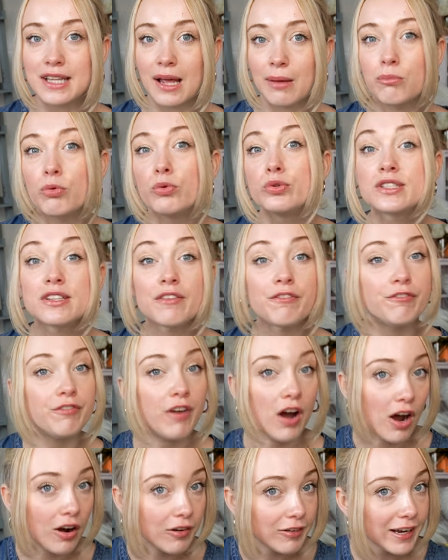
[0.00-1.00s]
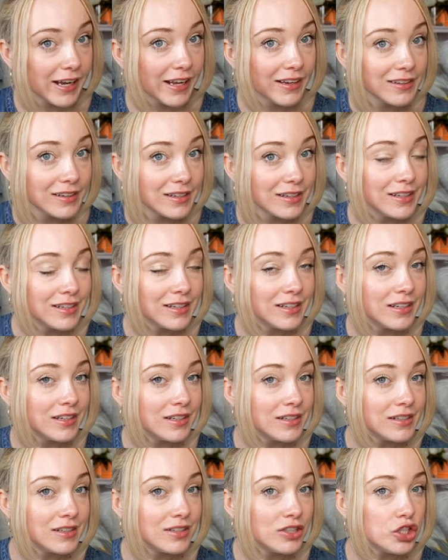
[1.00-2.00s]
like more safari
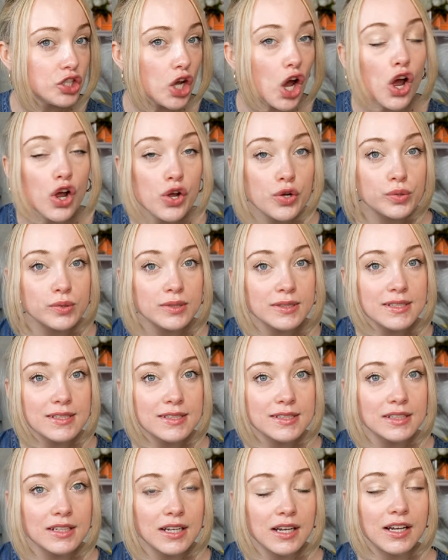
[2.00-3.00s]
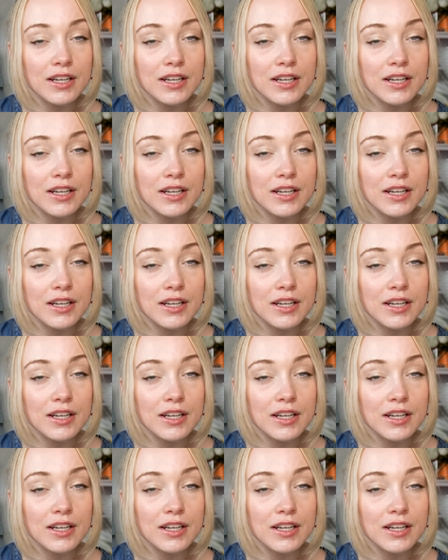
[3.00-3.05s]
tones.